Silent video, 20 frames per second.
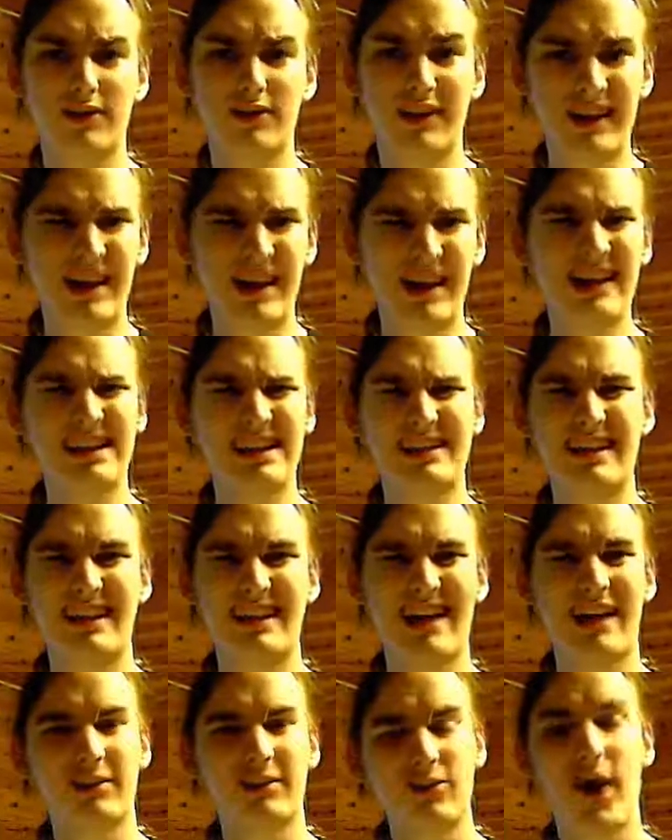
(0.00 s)
and I hated that it
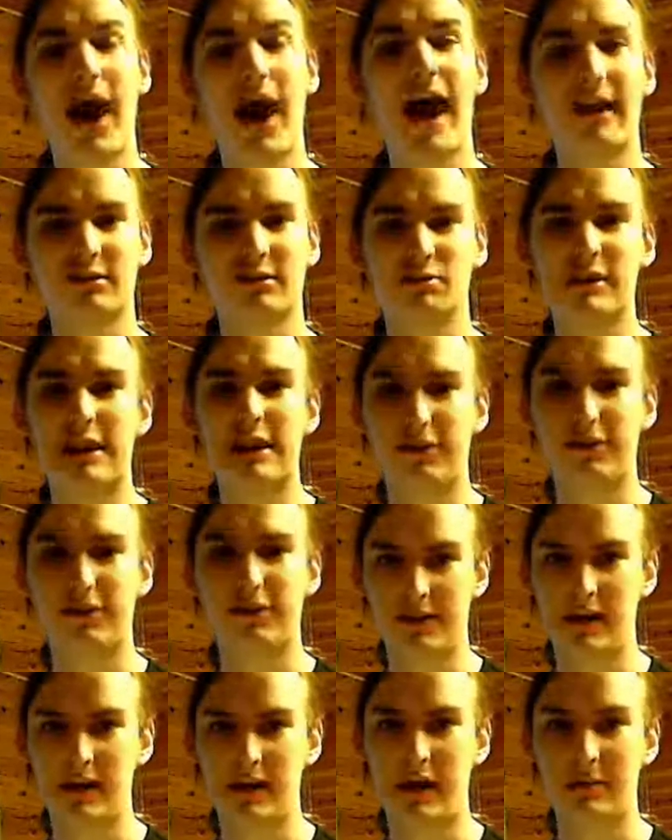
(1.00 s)
has to ask me every
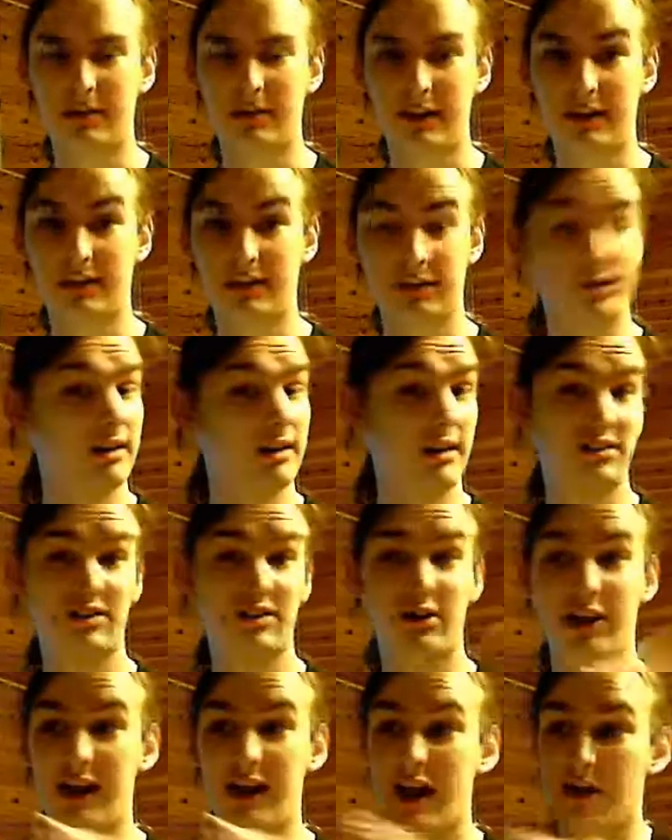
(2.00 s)
time that I
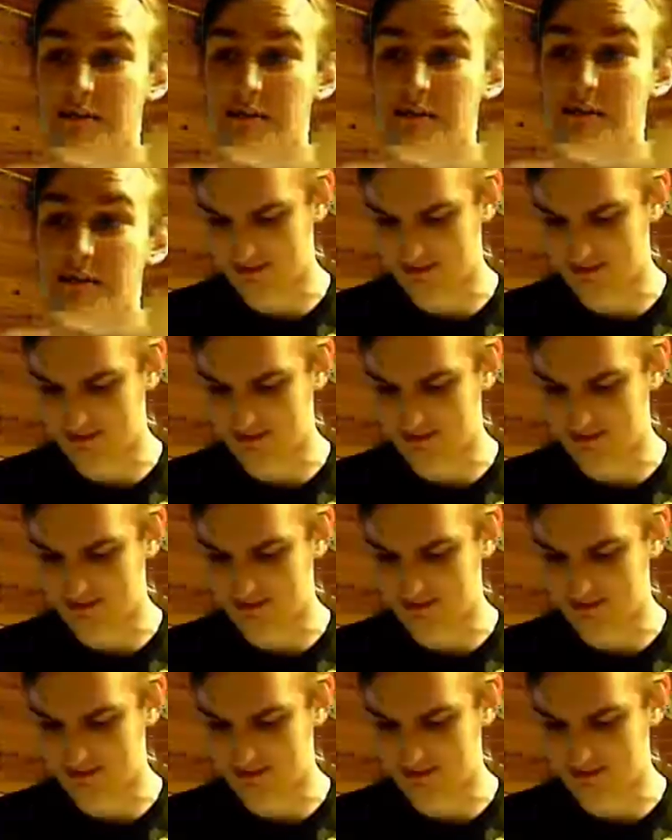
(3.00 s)
start a game.